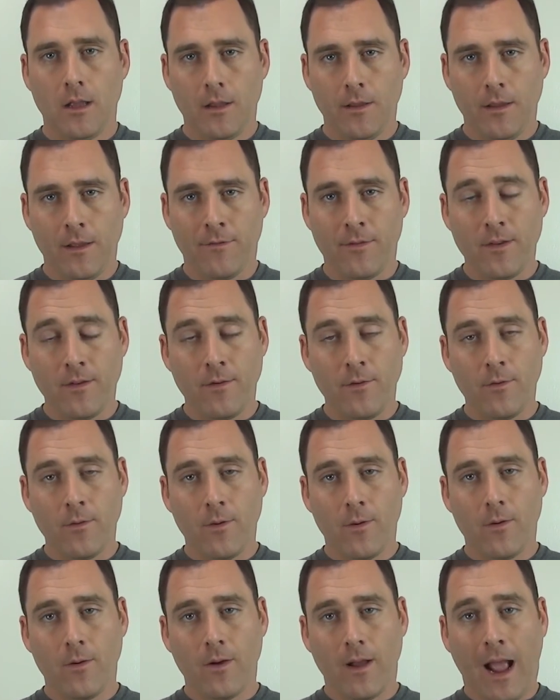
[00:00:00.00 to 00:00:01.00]
If
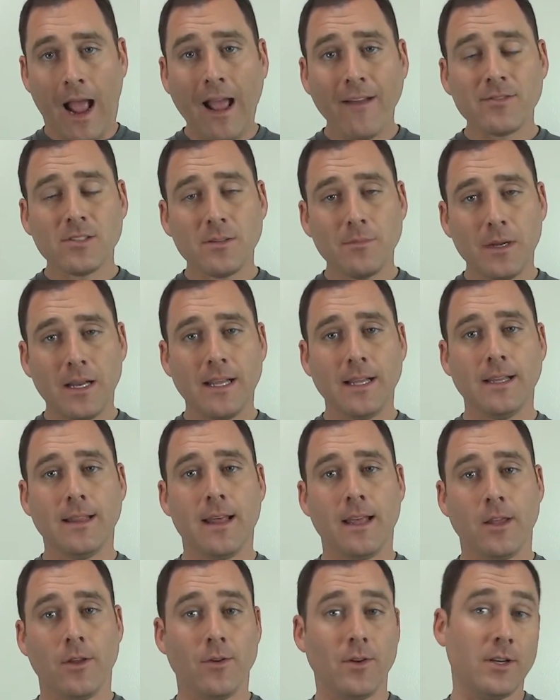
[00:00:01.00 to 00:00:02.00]
you have somebody
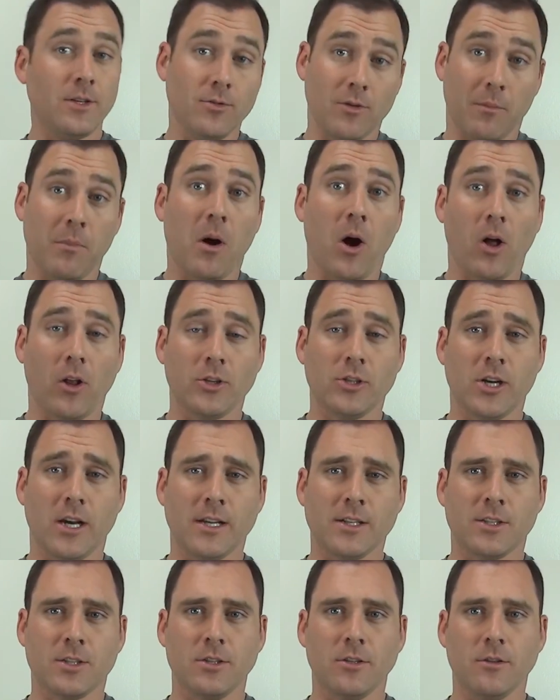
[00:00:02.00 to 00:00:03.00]
that you need to
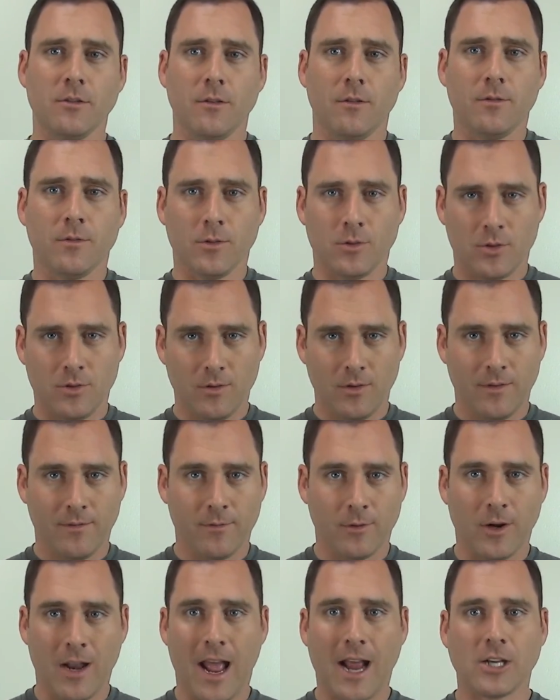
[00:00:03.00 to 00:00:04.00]
apologize to
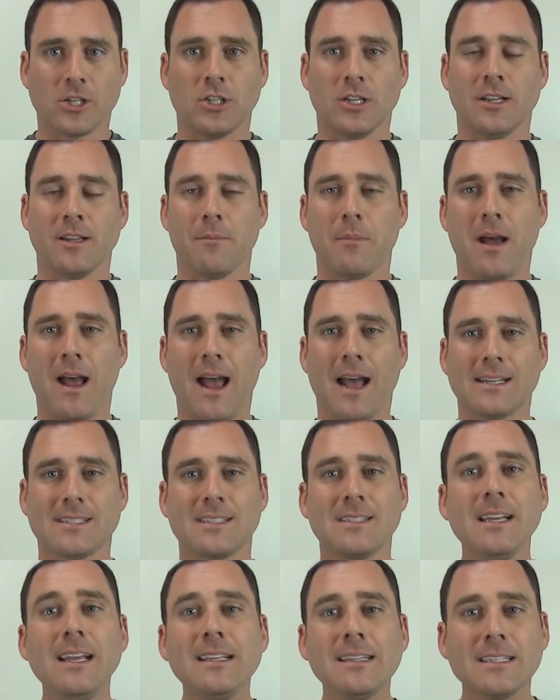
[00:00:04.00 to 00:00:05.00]
for an action in the
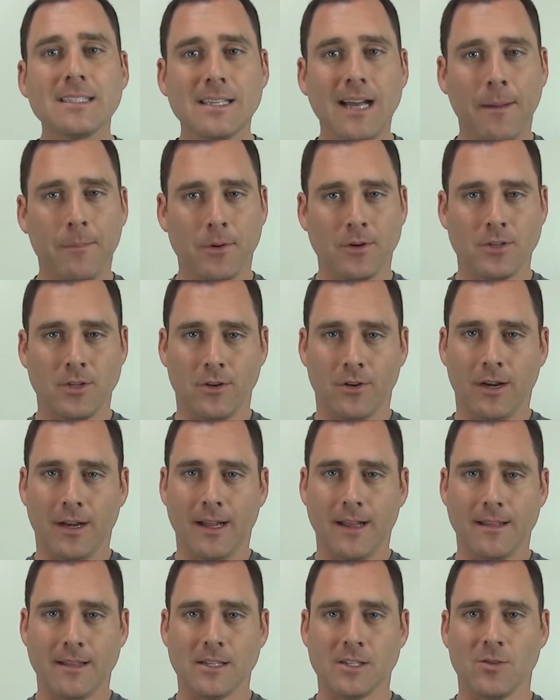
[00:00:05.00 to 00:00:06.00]
past, take this
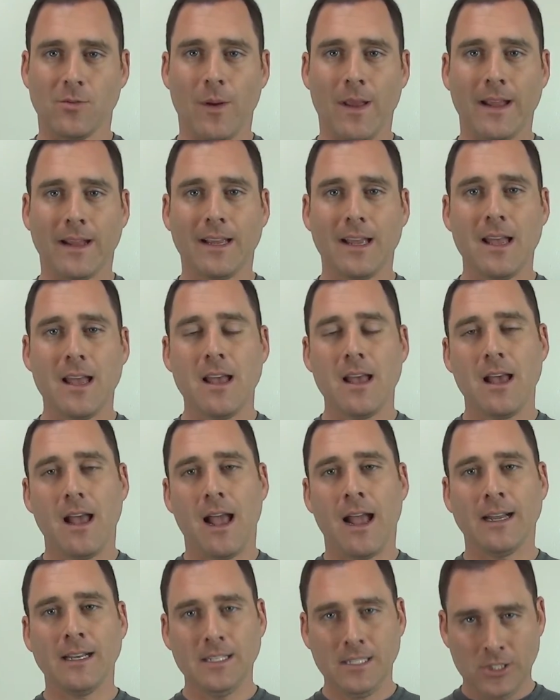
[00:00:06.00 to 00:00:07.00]
opportunity this week
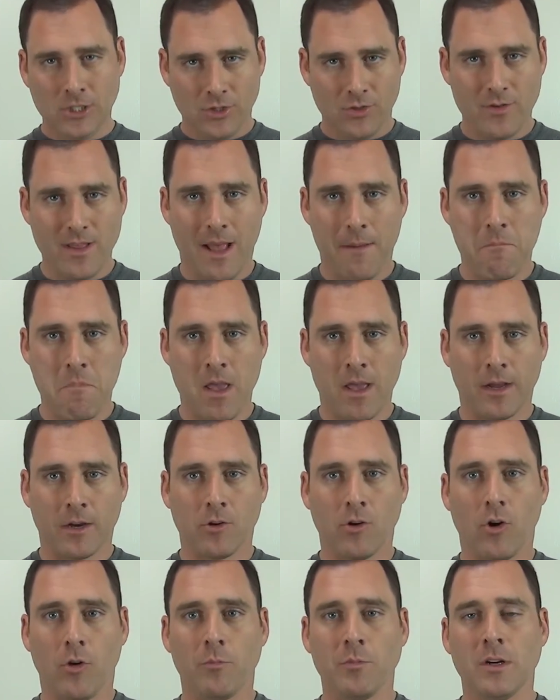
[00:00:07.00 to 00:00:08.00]
and issue that mea
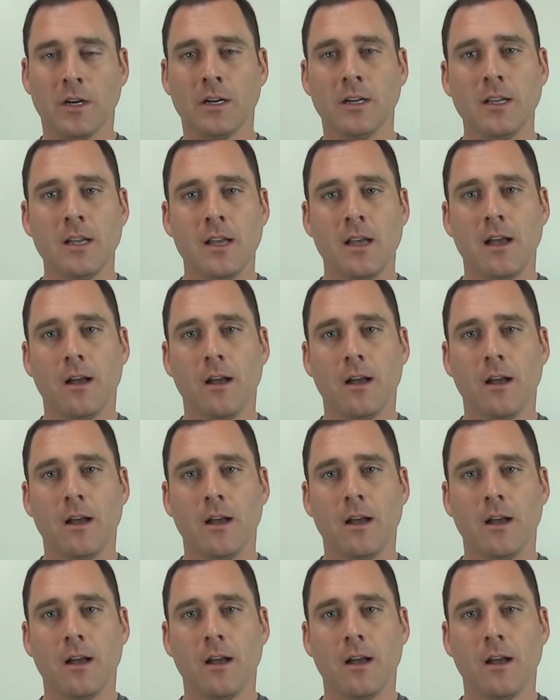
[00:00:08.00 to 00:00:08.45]
culpa.